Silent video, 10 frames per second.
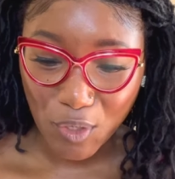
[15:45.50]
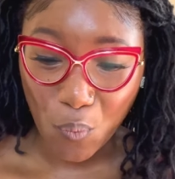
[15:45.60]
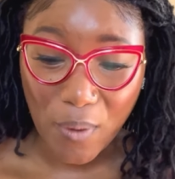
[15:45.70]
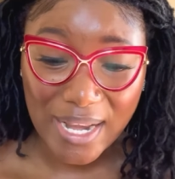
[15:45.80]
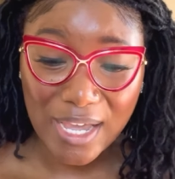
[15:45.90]

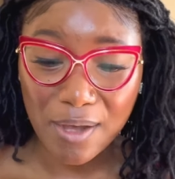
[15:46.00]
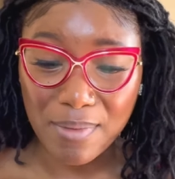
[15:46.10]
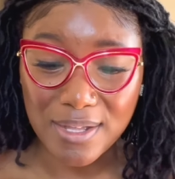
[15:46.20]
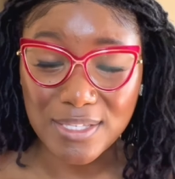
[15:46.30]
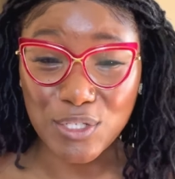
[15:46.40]
when it comes
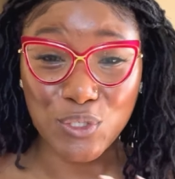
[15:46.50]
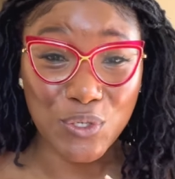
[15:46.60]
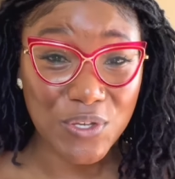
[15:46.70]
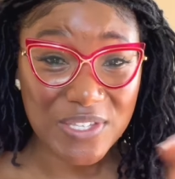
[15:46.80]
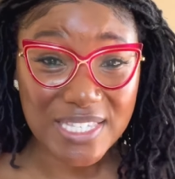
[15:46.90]
on to do
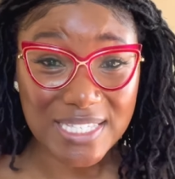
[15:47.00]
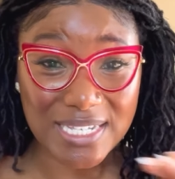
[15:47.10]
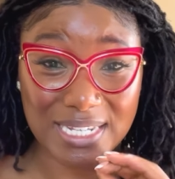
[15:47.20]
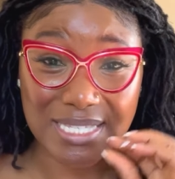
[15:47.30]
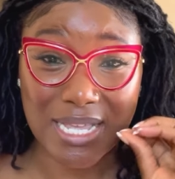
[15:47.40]
you see it
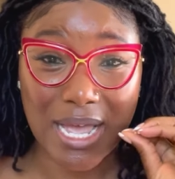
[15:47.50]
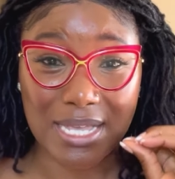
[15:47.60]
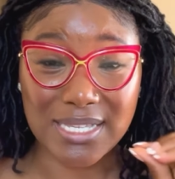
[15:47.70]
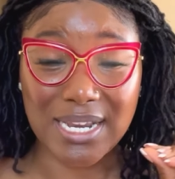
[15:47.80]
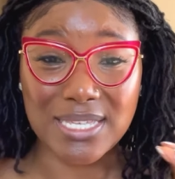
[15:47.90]

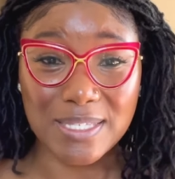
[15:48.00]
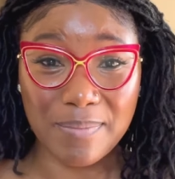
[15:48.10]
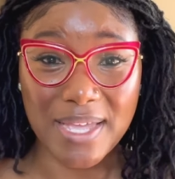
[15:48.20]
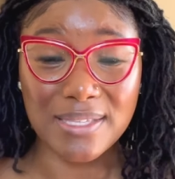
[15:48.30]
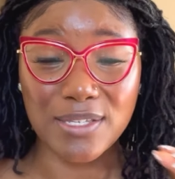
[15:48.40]
as an
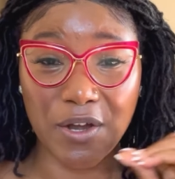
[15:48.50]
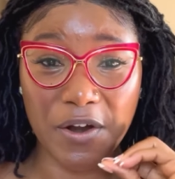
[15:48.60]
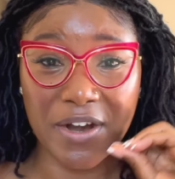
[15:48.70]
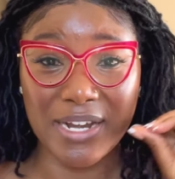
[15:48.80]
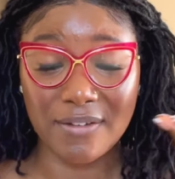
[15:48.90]
expense or
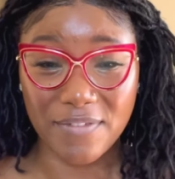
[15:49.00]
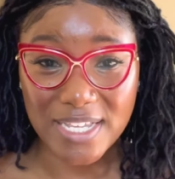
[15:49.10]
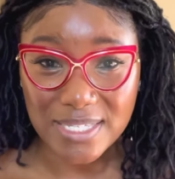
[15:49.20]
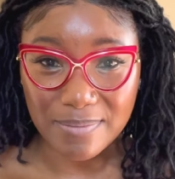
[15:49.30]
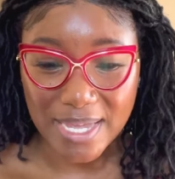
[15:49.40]
an
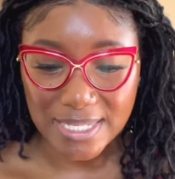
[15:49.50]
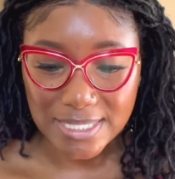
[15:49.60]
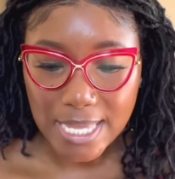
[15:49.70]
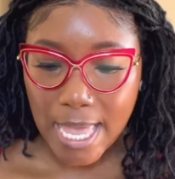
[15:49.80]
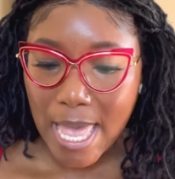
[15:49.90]

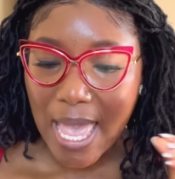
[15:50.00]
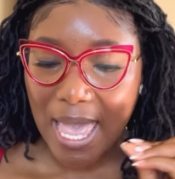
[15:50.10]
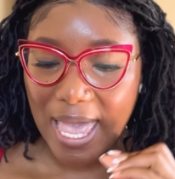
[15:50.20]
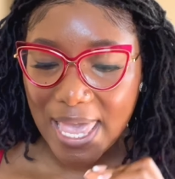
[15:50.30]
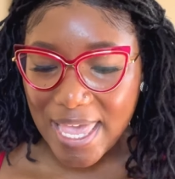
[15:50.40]
investment,
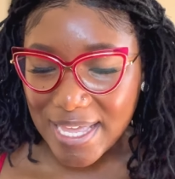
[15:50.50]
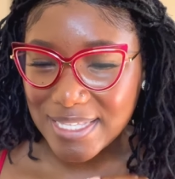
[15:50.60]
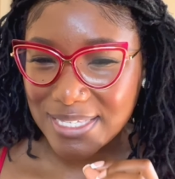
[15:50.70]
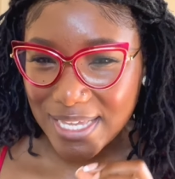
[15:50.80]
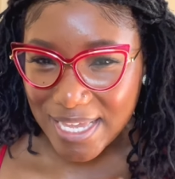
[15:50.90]

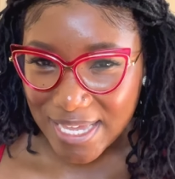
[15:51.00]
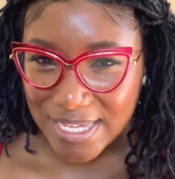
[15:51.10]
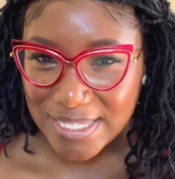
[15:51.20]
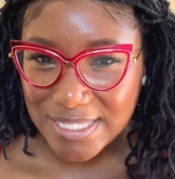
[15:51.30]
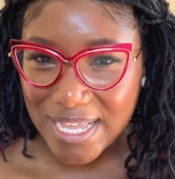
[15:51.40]
it
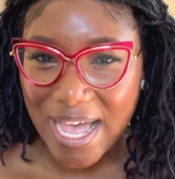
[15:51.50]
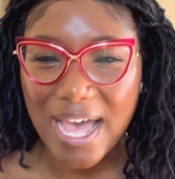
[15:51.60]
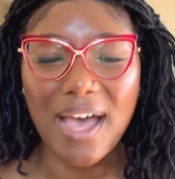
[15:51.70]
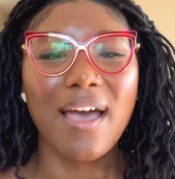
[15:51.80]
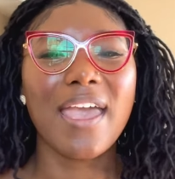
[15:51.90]
is
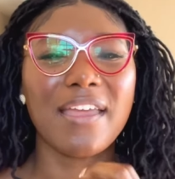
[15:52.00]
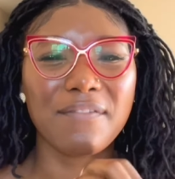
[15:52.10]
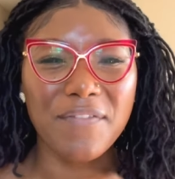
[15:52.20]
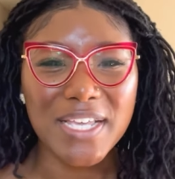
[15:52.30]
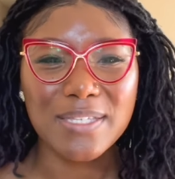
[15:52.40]
an
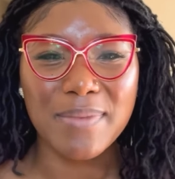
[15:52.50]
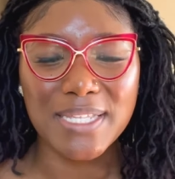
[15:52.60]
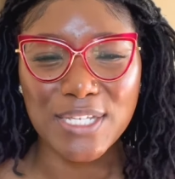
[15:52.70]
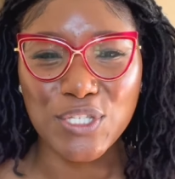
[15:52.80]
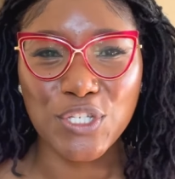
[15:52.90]

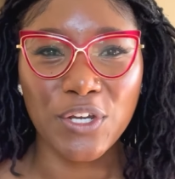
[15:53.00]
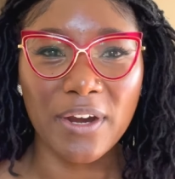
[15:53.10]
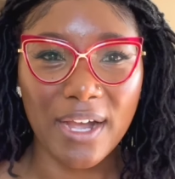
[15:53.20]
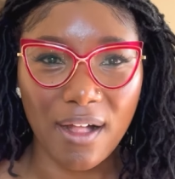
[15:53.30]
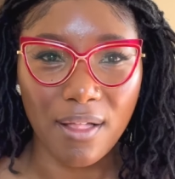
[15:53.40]
investment into your
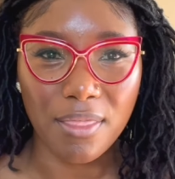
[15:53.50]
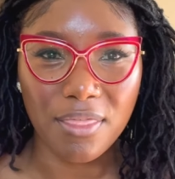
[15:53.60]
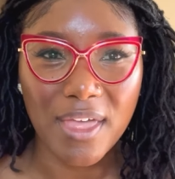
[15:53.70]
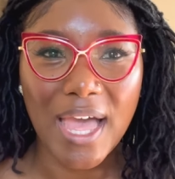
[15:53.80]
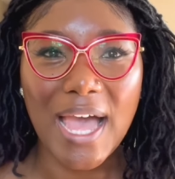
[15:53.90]
health.
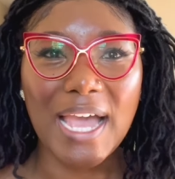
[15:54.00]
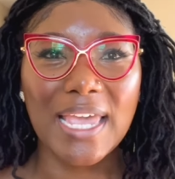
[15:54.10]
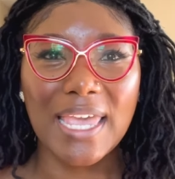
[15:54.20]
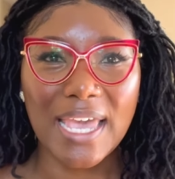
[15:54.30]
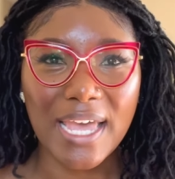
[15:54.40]

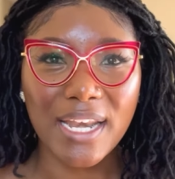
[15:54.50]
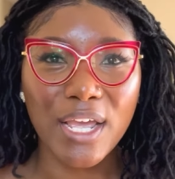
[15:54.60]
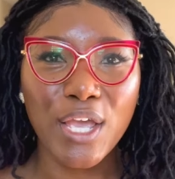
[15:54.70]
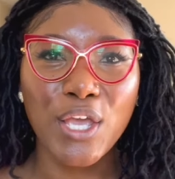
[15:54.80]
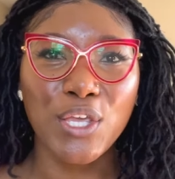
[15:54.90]
Again,
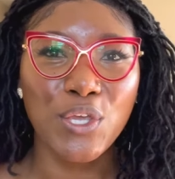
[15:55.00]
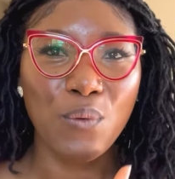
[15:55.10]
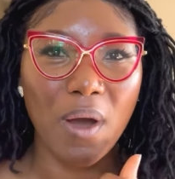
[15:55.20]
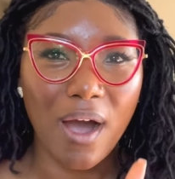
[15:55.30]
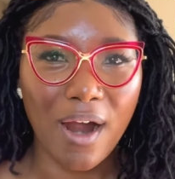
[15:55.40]

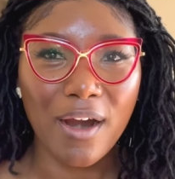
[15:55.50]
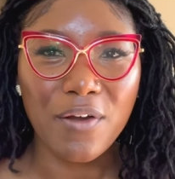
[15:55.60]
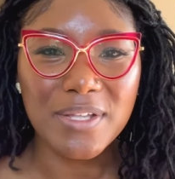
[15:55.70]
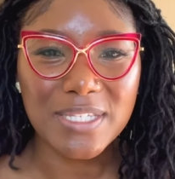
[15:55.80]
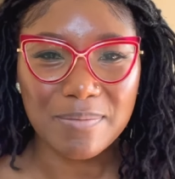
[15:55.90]
you are
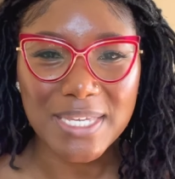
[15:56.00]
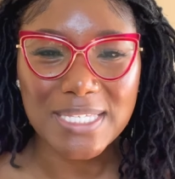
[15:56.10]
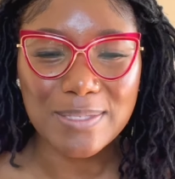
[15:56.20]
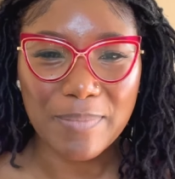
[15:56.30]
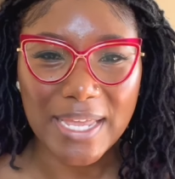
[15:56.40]
going to be
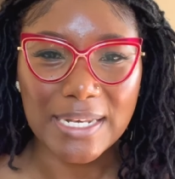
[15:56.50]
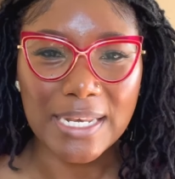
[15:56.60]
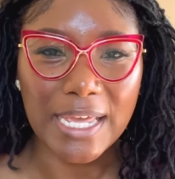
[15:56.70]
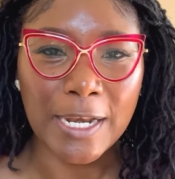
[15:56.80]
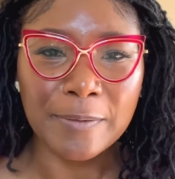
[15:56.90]

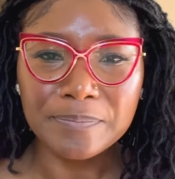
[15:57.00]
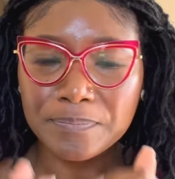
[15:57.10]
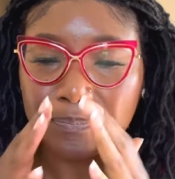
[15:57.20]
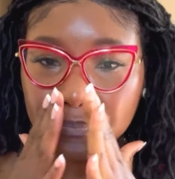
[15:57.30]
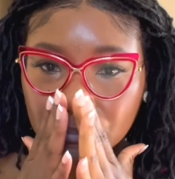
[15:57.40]
spending
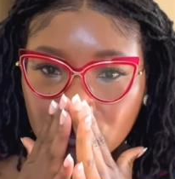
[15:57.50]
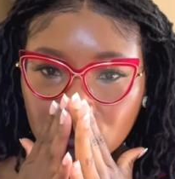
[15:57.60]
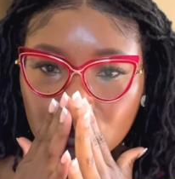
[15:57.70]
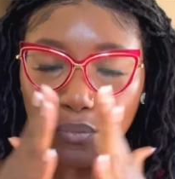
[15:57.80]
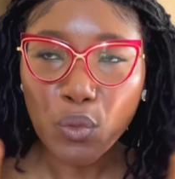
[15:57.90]

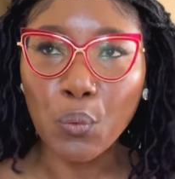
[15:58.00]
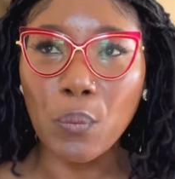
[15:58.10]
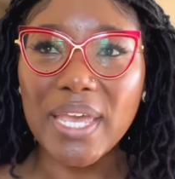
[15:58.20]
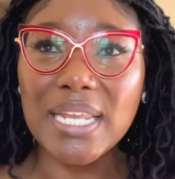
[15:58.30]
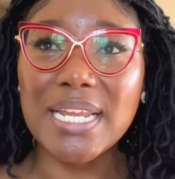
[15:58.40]

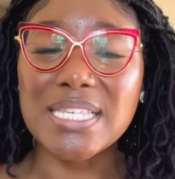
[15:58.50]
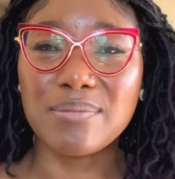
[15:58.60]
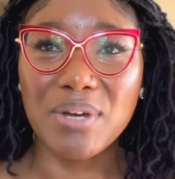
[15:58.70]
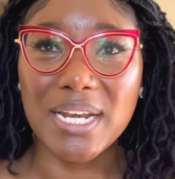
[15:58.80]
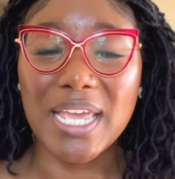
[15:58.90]
way less
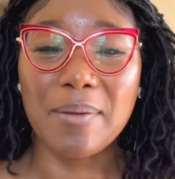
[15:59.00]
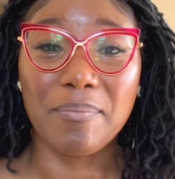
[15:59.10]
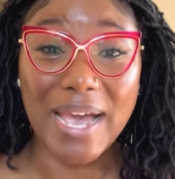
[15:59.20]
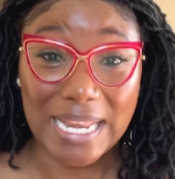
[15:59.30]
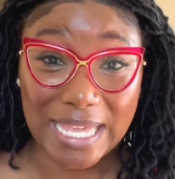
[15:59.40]
money buying